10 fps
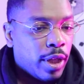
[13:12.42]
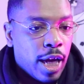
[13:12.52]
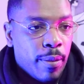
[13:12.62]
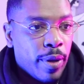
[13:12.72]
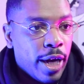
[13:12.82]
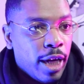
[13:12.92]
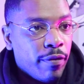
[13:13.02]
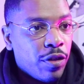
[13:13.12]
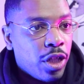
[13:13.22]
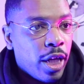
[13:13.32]
Camera ain't
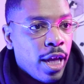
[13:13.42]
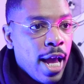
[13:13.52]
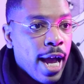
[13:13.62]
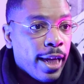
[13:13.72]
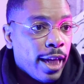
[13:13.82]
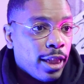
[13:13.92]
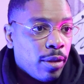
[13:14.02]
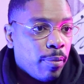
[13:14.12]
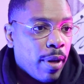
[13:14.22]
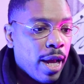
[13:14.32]
even. I guess
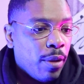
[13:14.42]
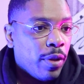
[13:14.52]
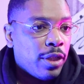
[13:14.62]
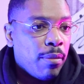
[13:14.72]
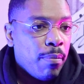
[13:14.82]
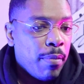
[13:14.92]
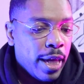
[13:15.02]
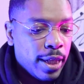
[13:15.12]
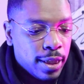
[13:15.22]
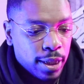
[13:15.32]
it probably wasn't
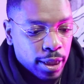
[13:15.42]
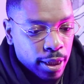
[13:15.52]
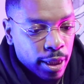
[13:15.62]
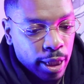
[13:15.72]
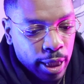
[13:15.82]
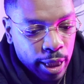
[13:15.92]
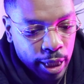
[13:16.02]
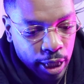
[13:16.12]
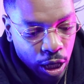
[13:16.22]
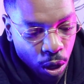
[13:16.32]
meant to
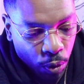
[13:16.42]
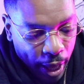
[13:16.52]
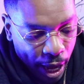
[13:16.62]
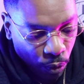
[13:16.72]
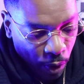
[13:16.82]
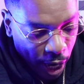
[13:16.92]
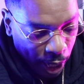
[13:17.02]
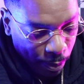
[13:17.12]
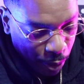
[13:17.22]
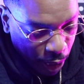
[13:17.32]
go that
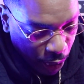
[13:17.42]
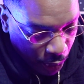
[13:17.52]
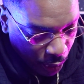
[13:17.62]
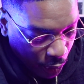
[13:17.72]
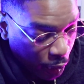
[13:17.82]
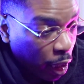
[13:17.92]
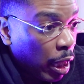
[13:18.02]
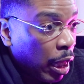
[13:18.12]
way, but